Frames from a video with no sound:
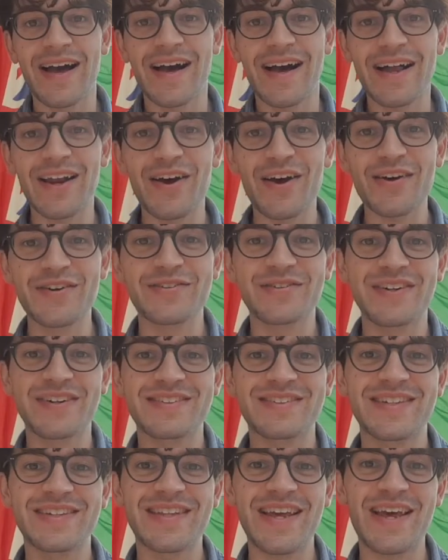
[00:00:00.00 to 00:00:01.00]
Hello,
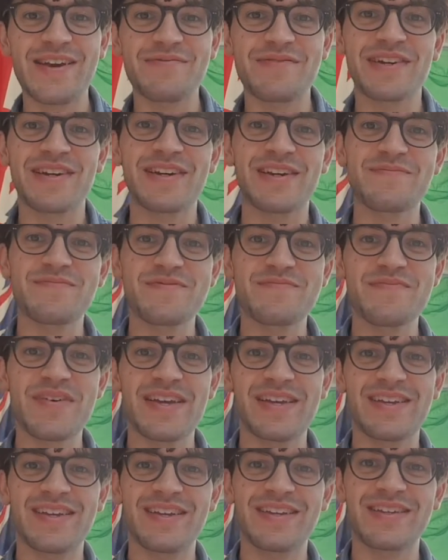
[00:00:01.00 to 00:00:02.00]
today we're going to be
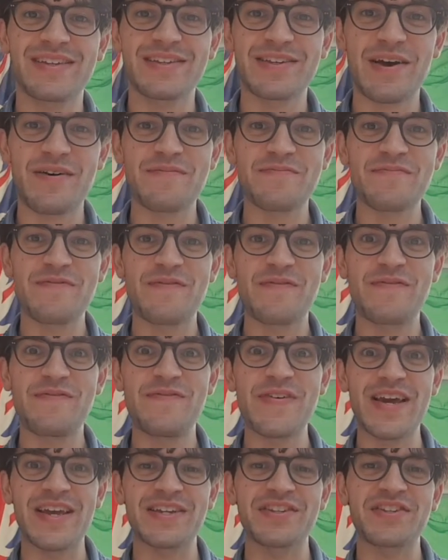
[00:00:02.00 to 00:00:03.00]
making some
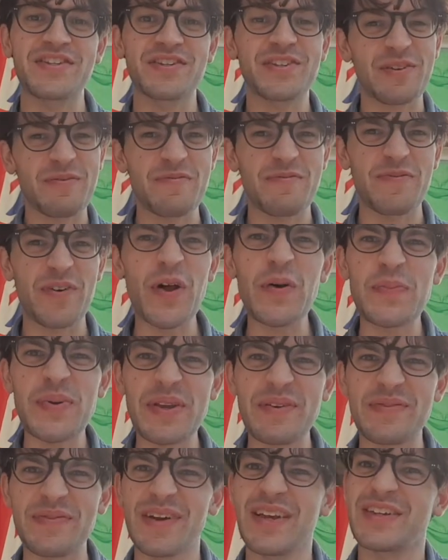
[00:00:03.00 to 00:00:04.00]
fish, some floppy
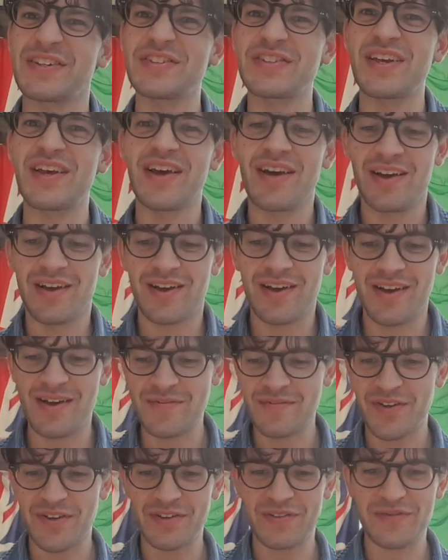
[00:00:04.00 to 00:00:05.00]
fish.
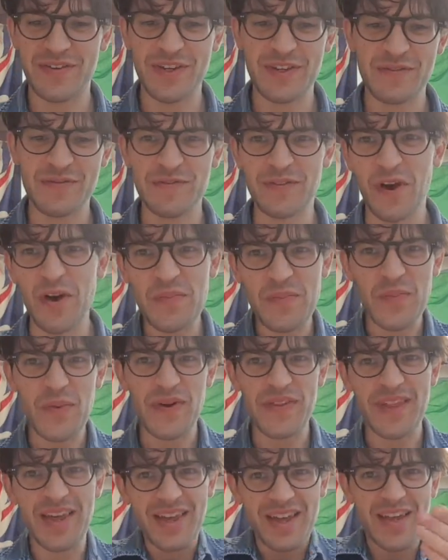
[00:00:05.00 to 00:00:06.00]
Because fish flop
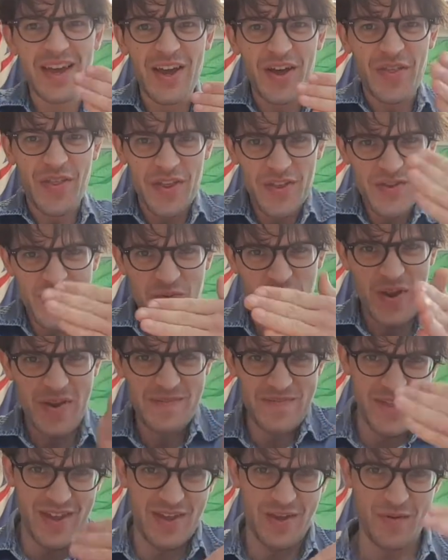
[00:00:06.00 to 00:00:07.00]
when they swim,
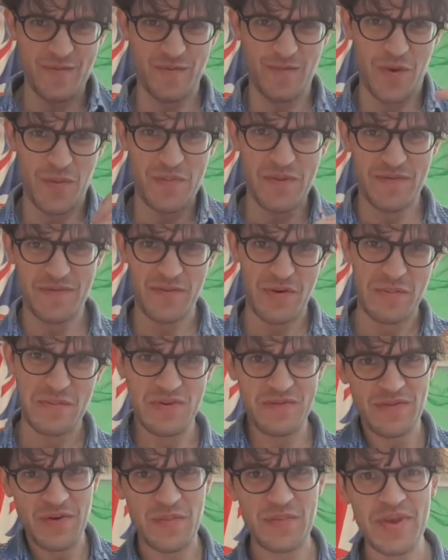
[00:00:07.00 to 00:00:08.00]
they go floppy, floppy,
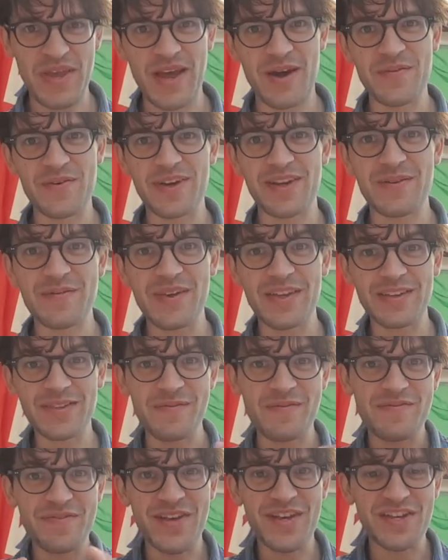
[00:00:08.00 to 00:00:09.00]
floppy, and we're going to make
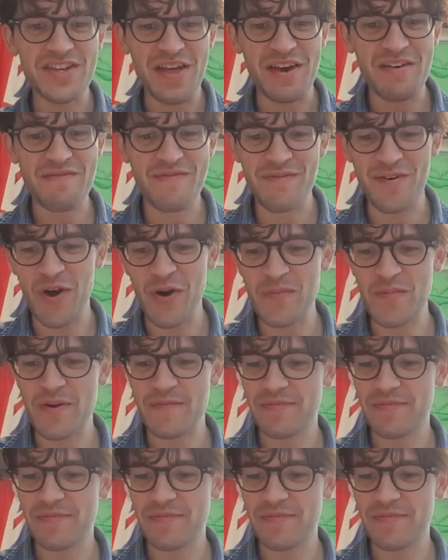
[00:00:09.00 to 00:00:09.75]
some fish that flop.